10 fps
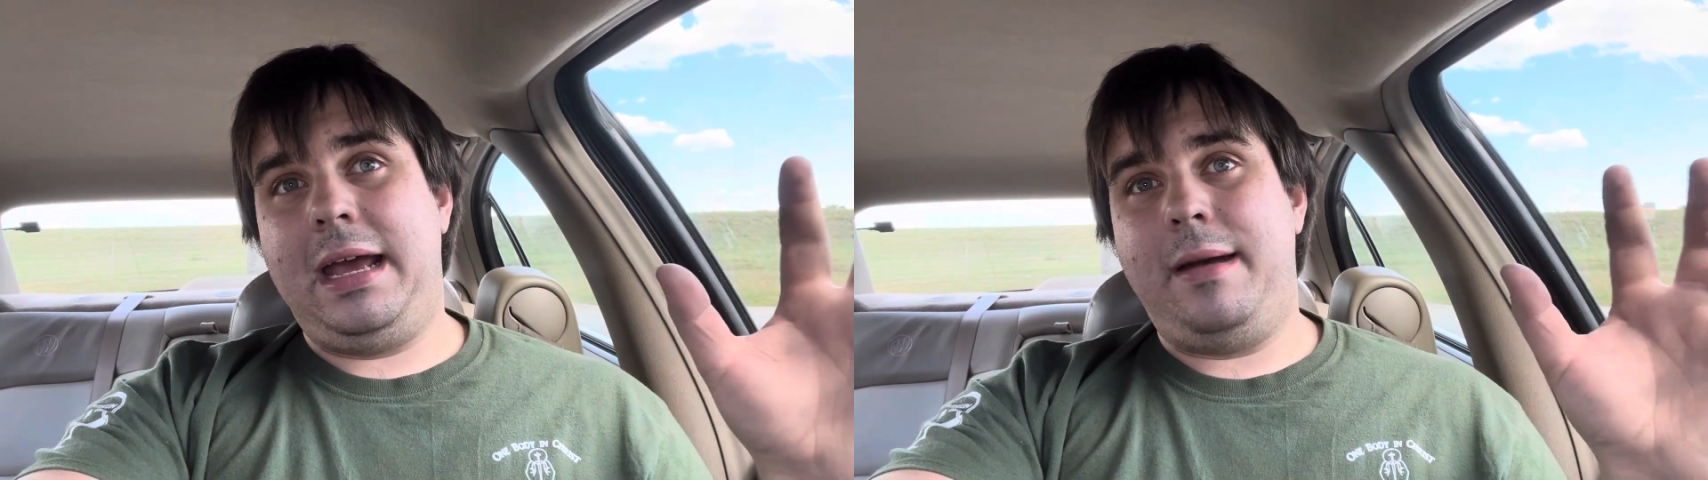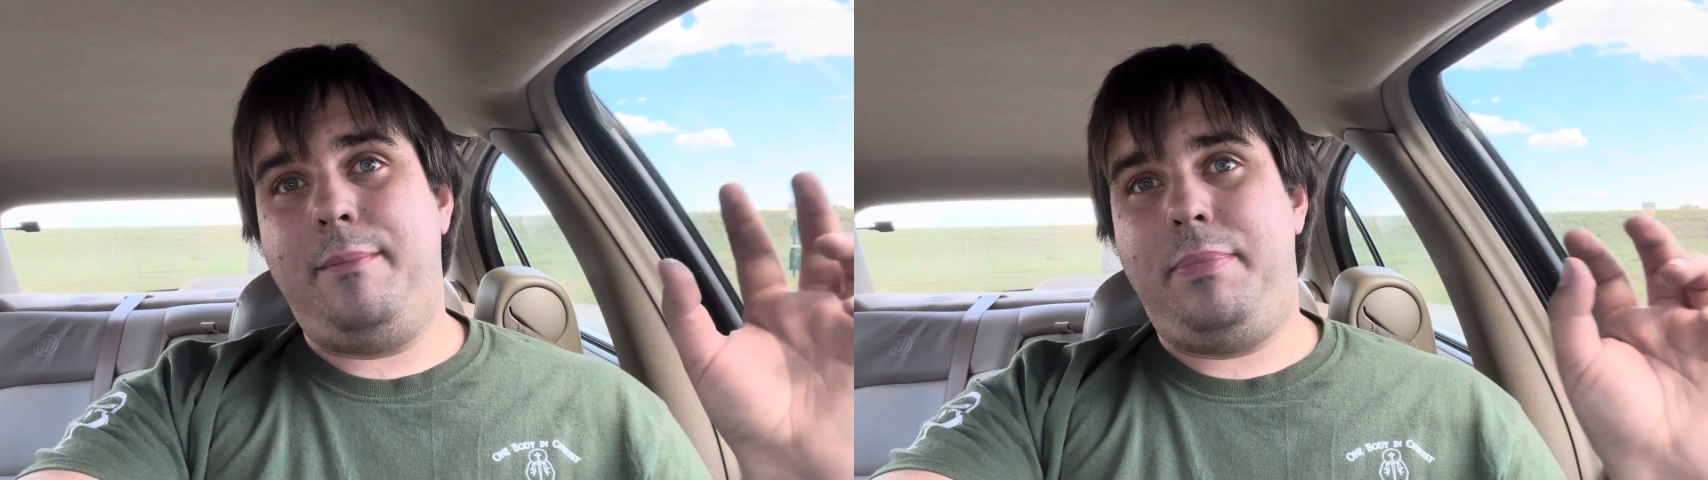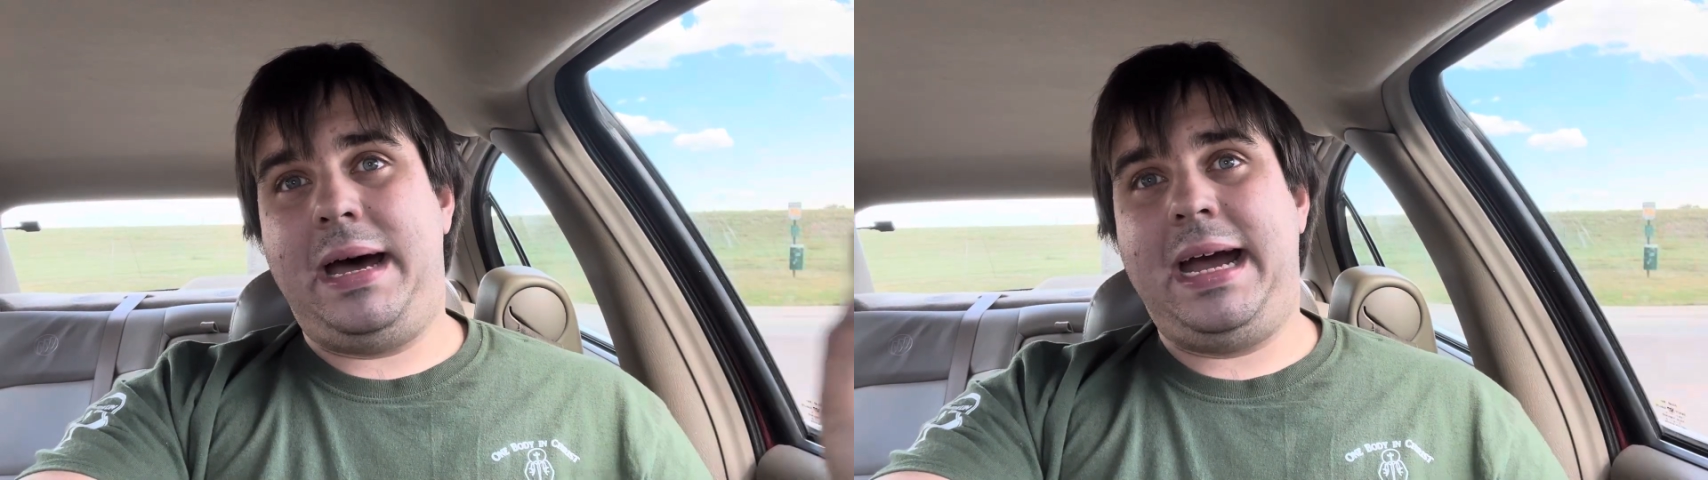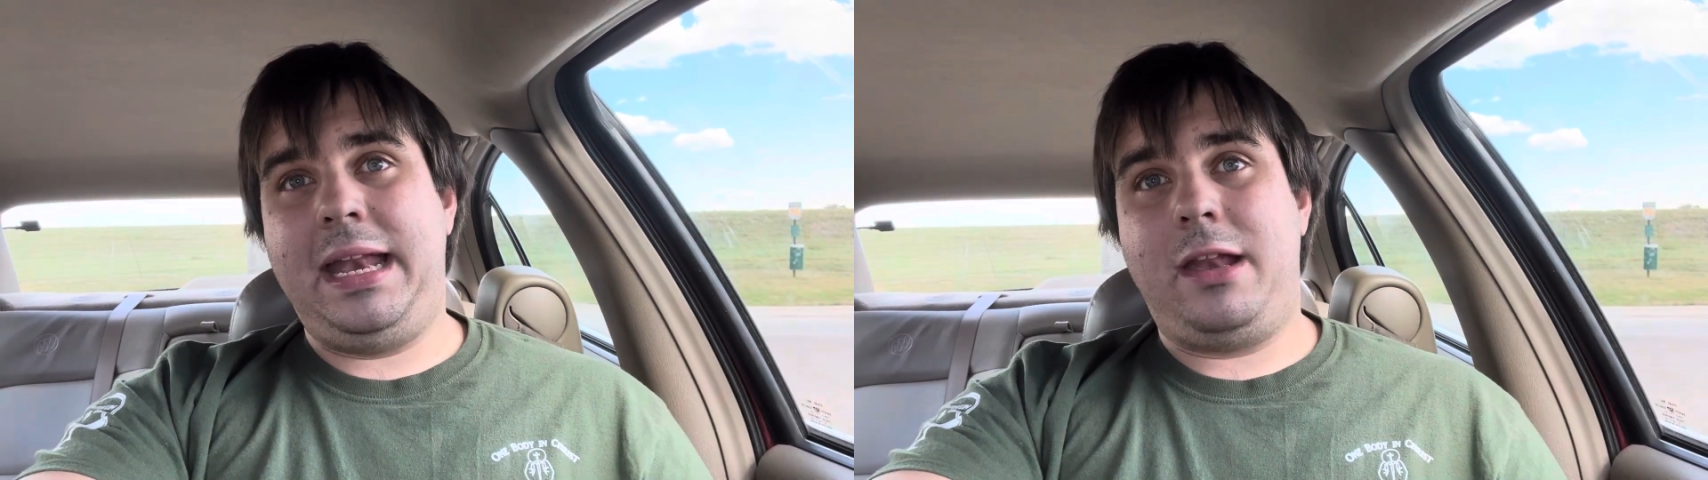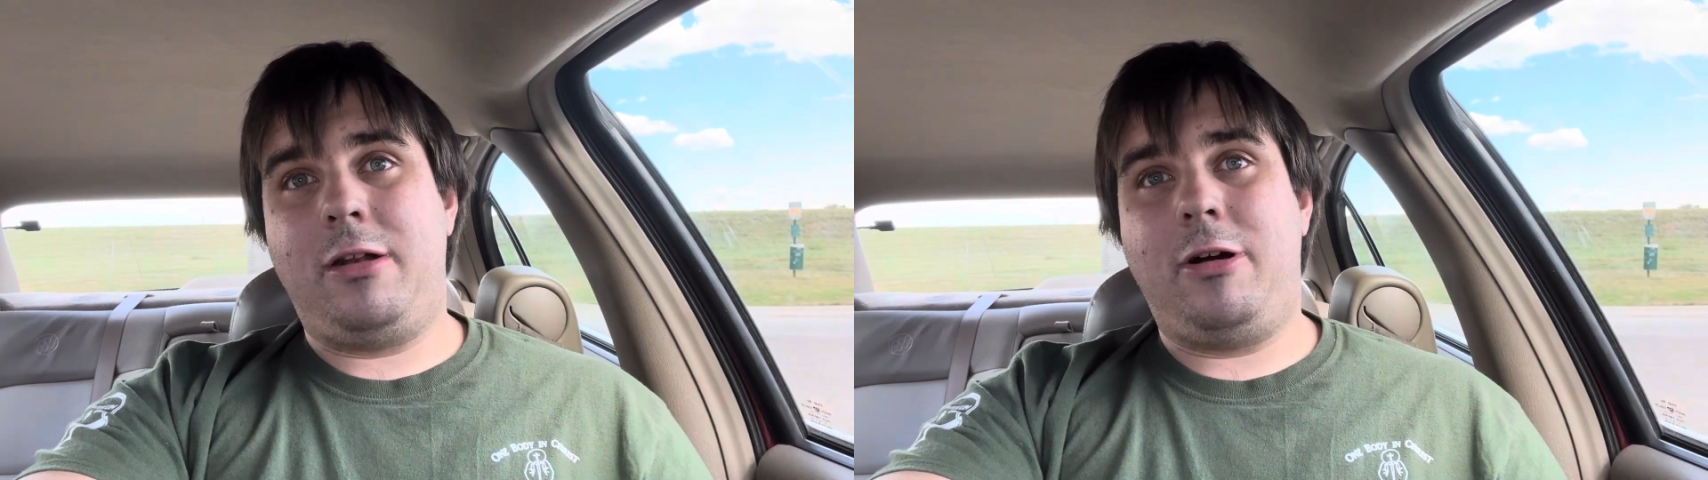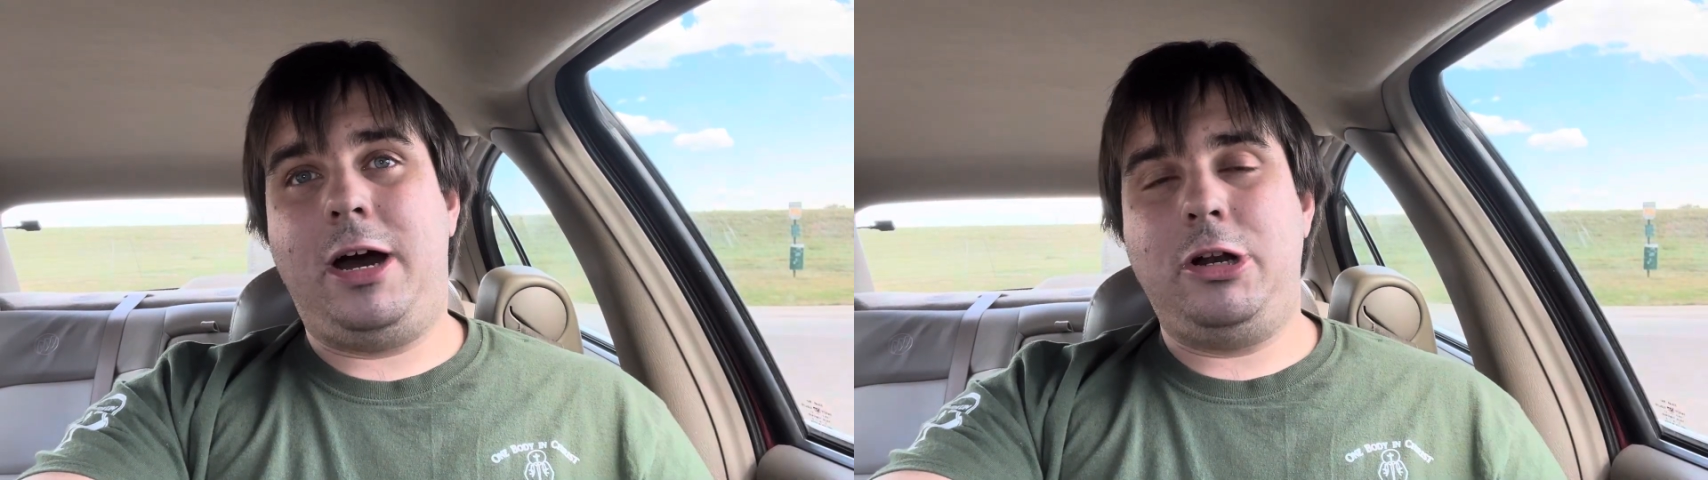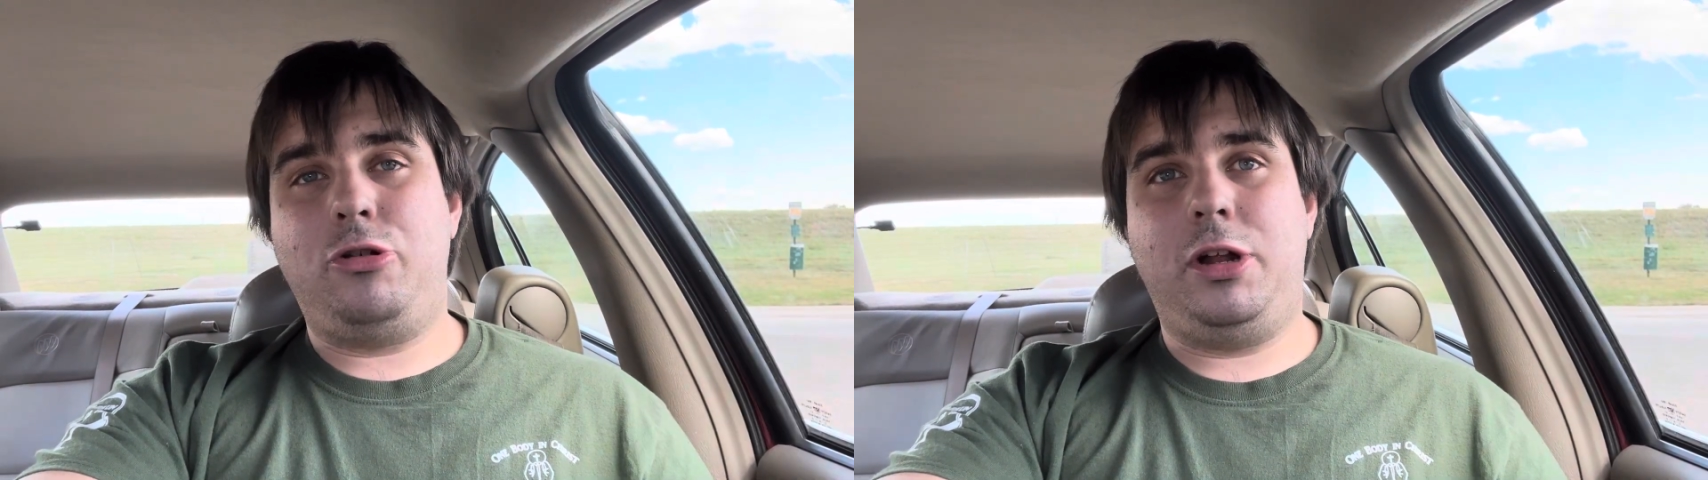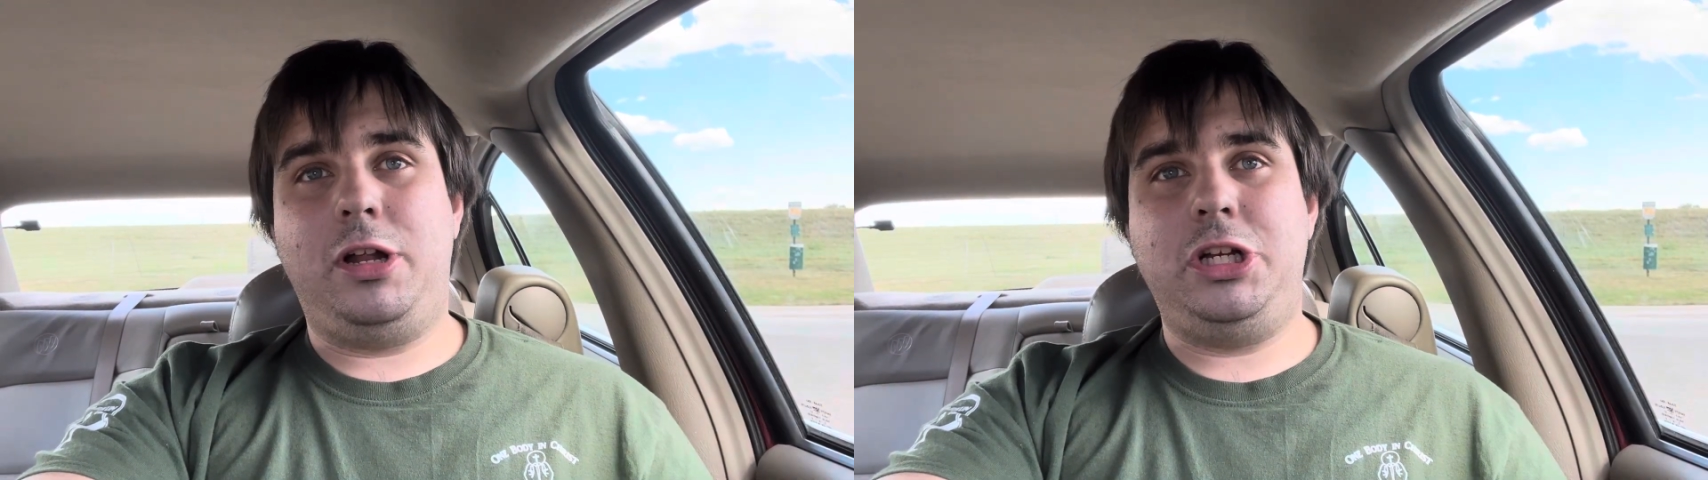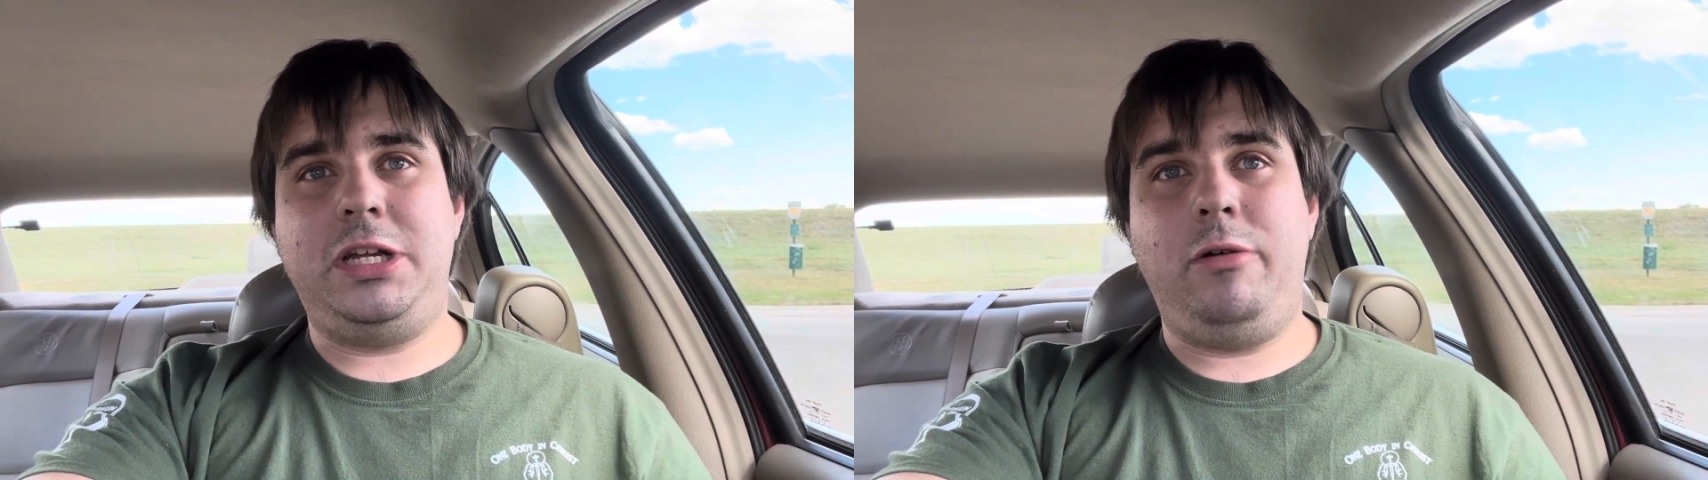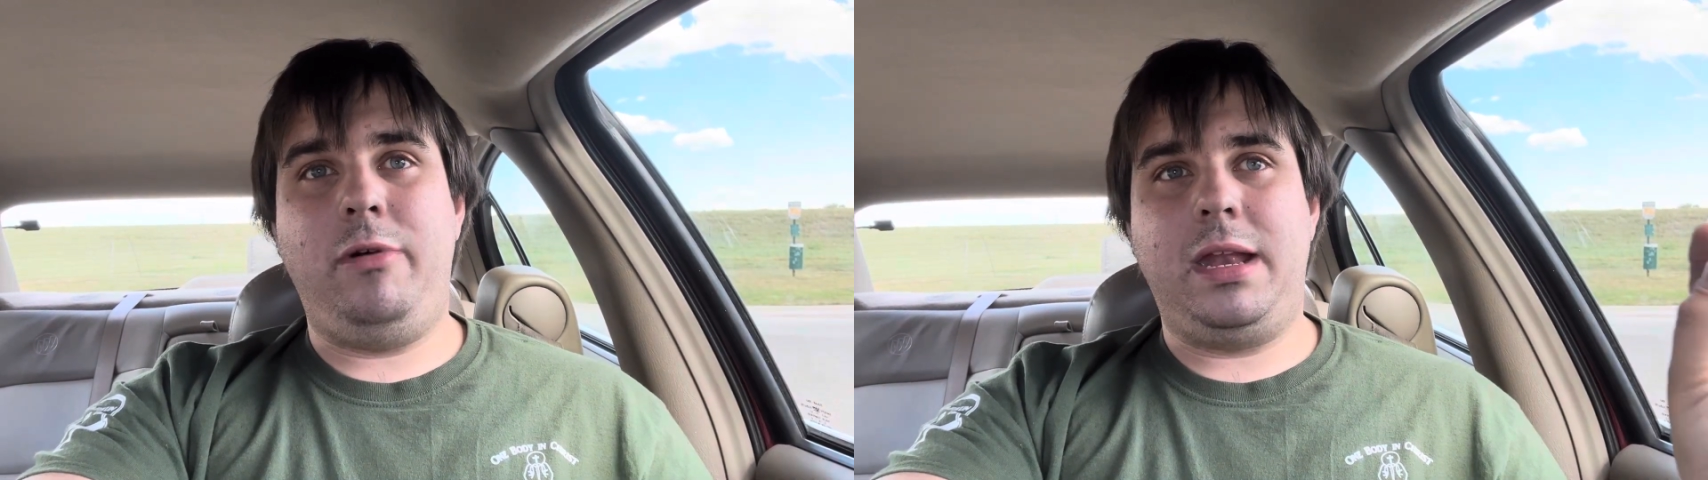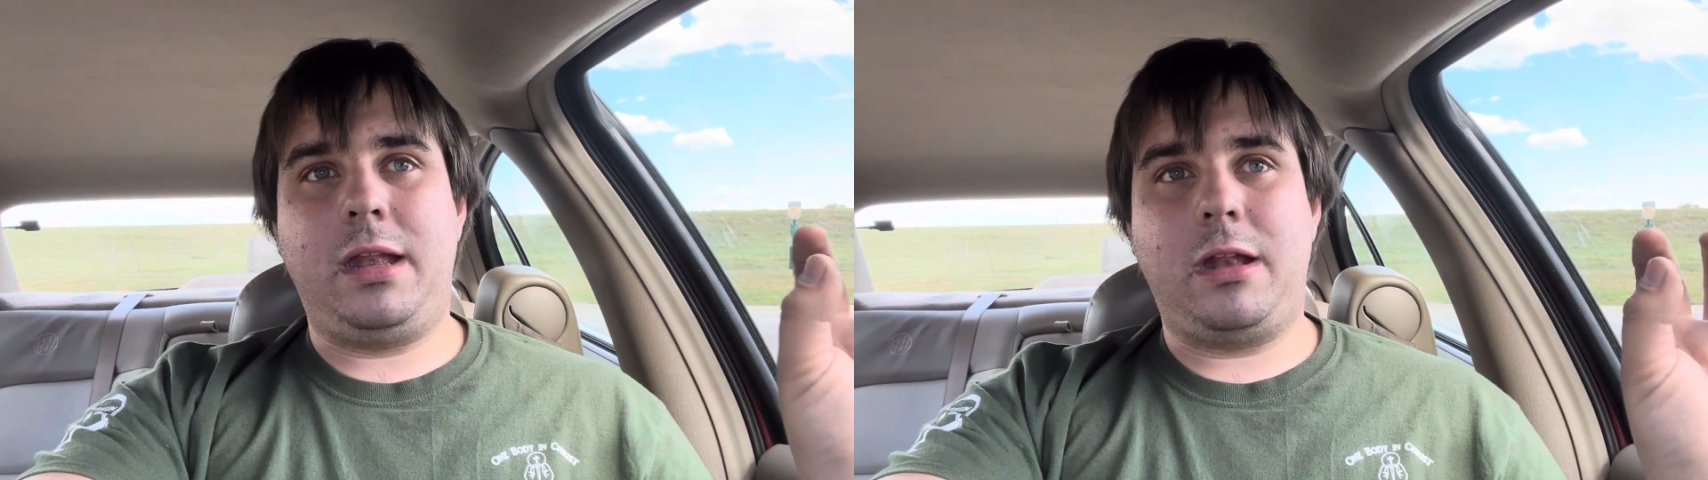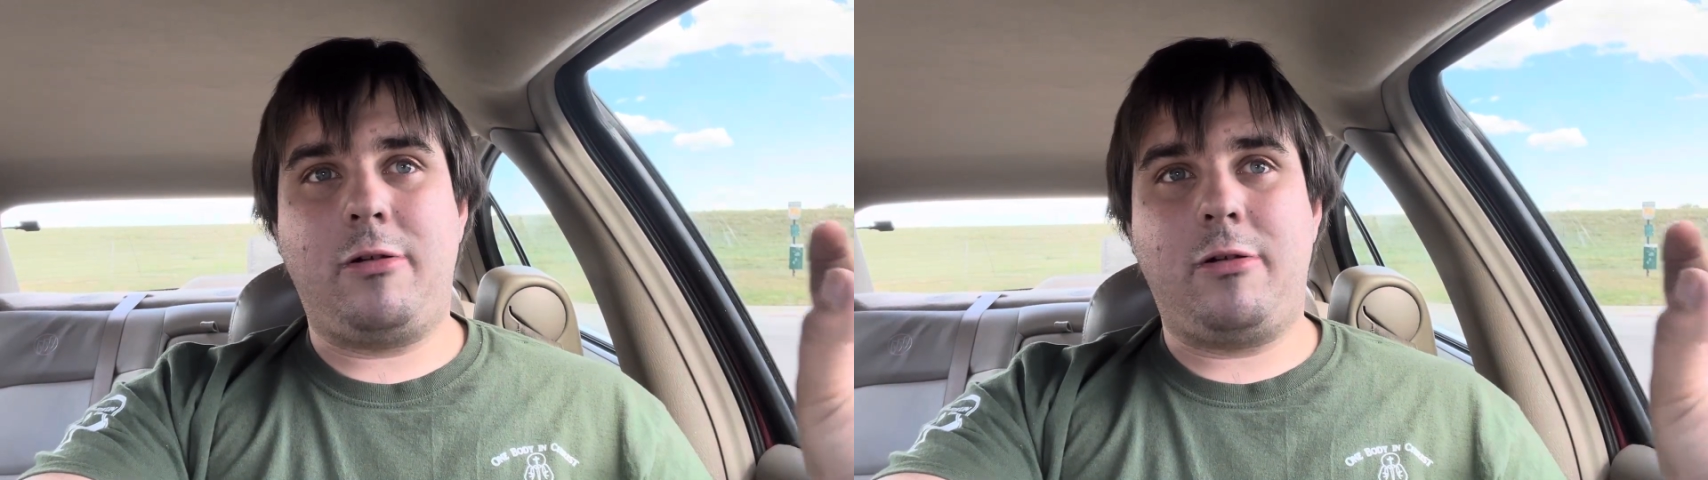combined Thrawn trilogy with